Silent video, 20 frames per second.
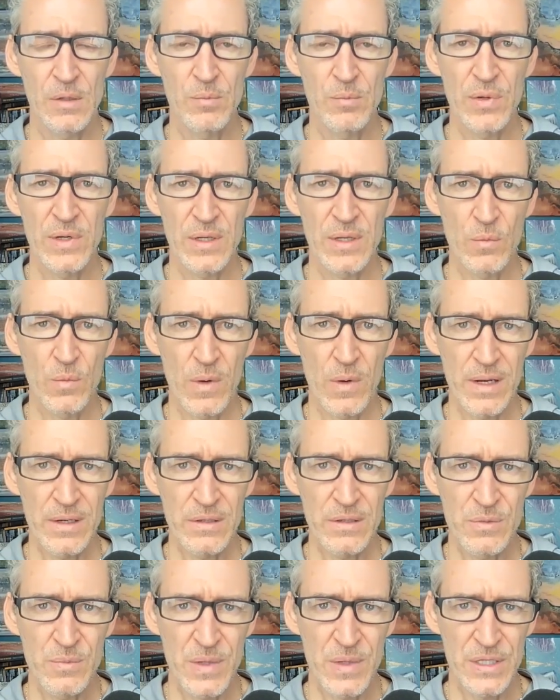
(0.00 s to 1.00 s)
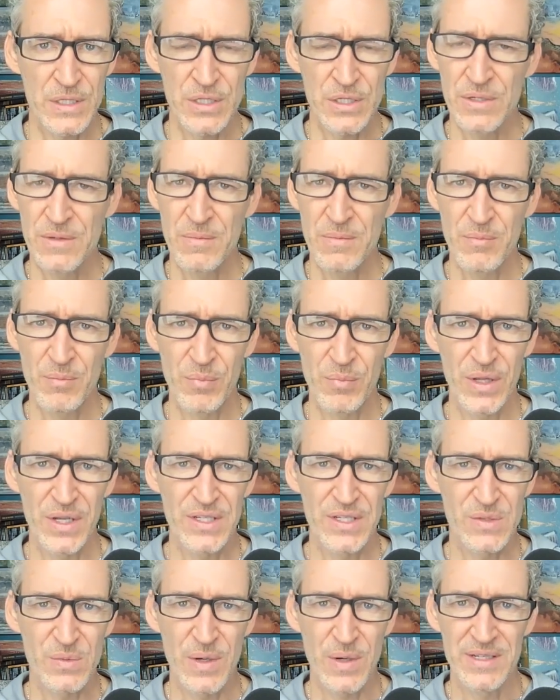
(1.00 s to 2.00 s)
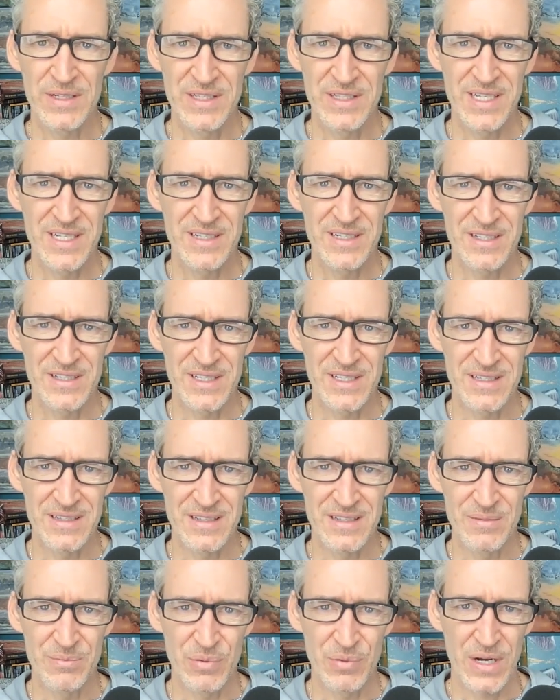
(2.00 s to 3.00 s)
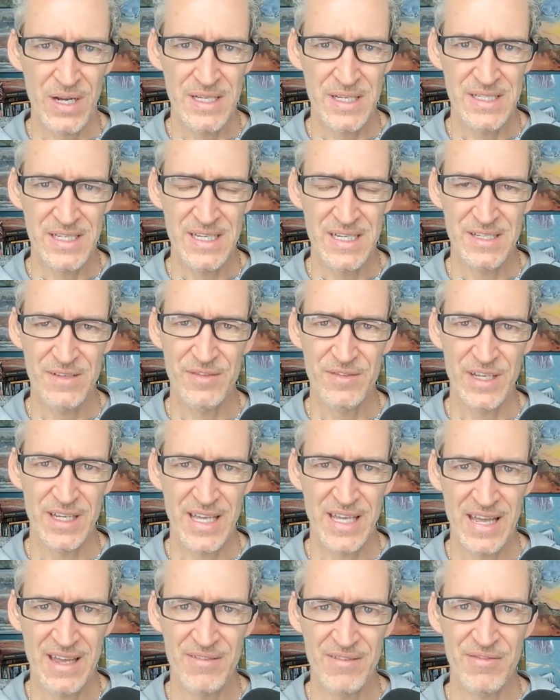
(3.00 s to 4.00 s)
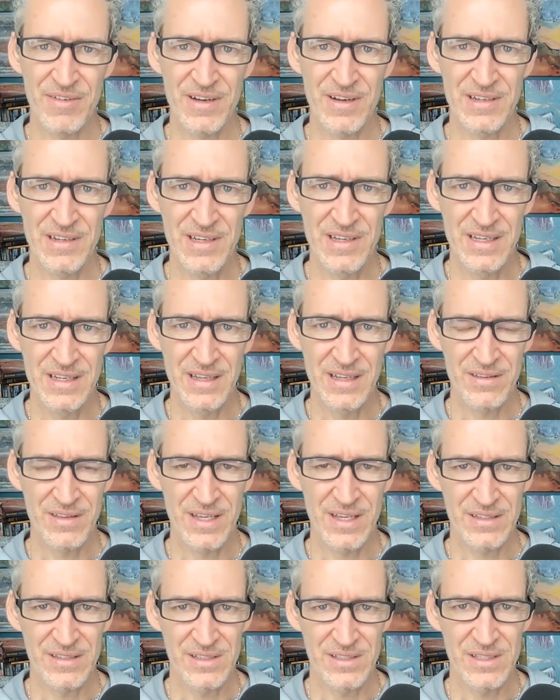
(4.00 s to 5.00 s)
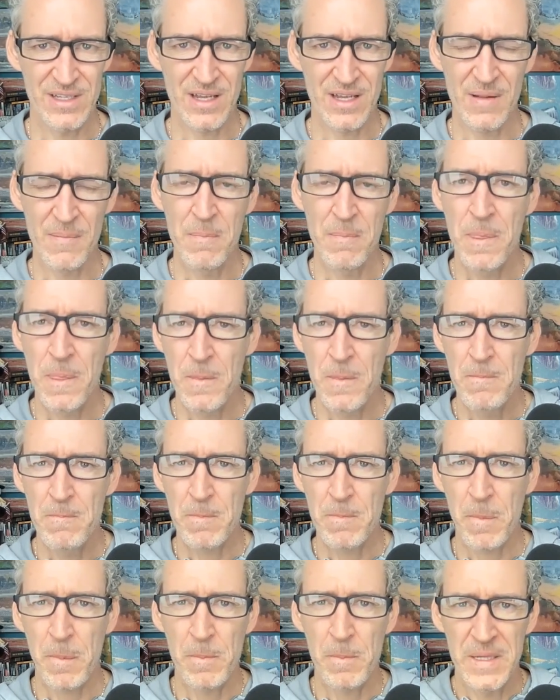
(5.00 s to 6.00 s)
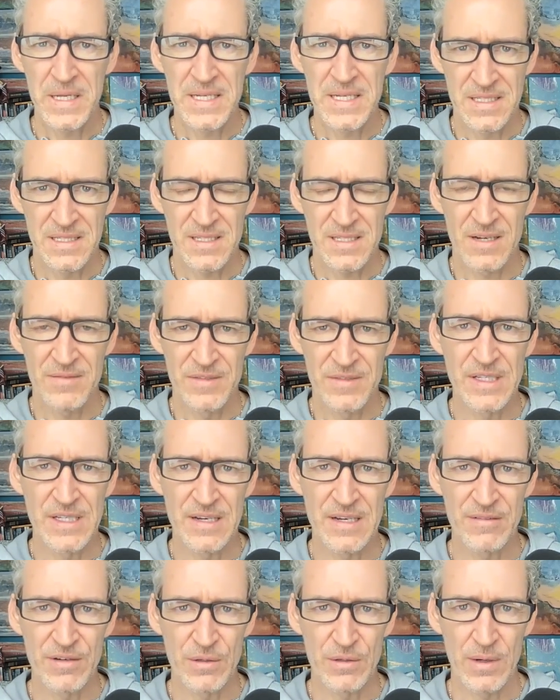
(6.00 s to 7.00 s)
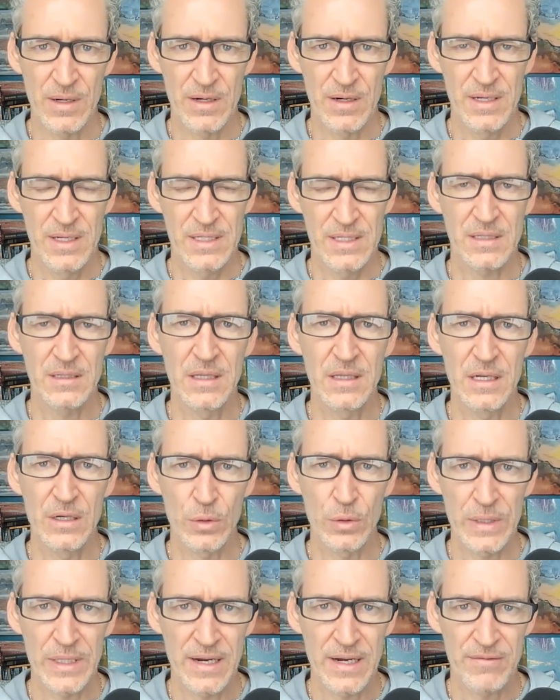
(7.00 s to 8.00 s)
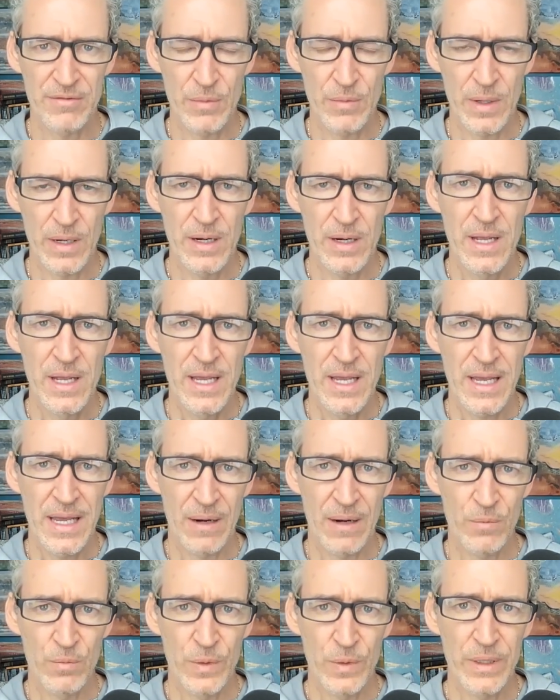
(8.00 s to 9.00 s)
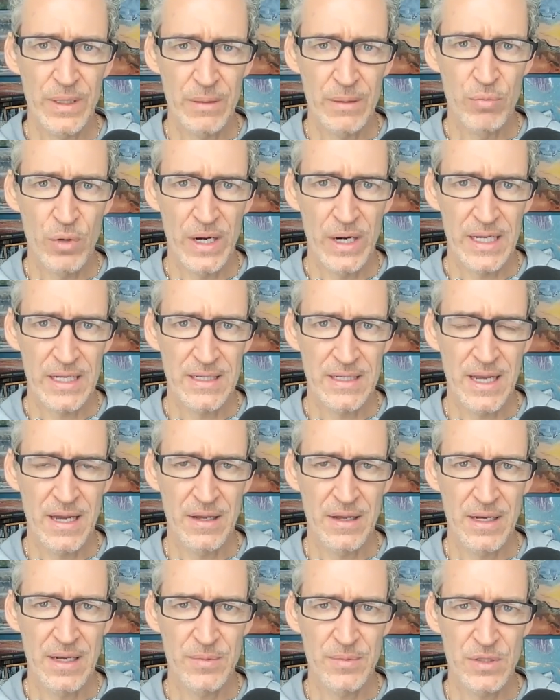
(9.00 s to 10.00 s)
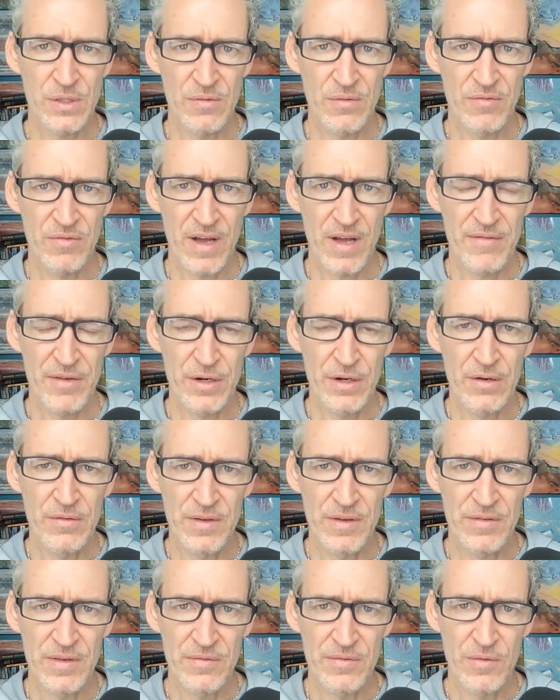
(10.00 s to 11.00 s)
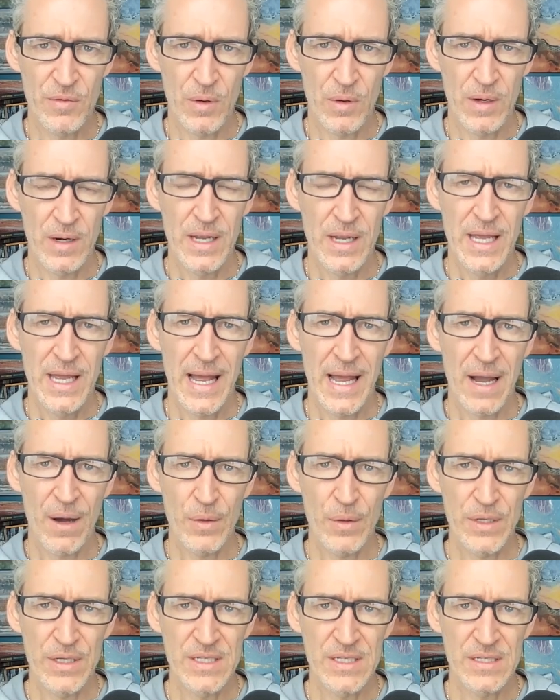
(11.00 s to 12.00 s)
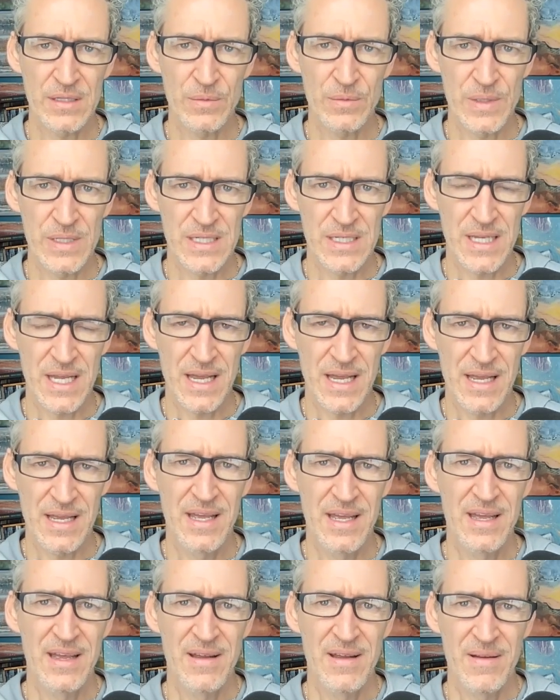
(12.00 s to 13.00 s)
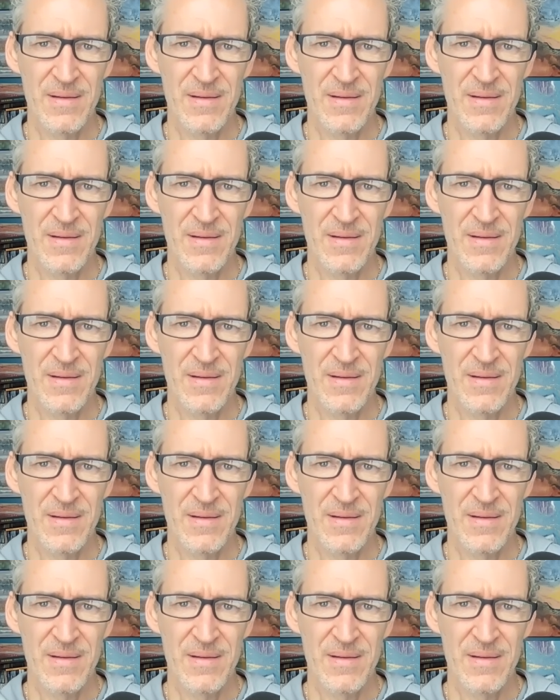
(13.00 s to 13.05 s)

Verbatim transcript: You're putting way too much blood, sweat, and tears into the process if you can't find anything to sell because stuff is everywhere. It's literally everywhere. And I really break it down in episode 554 how it is that we say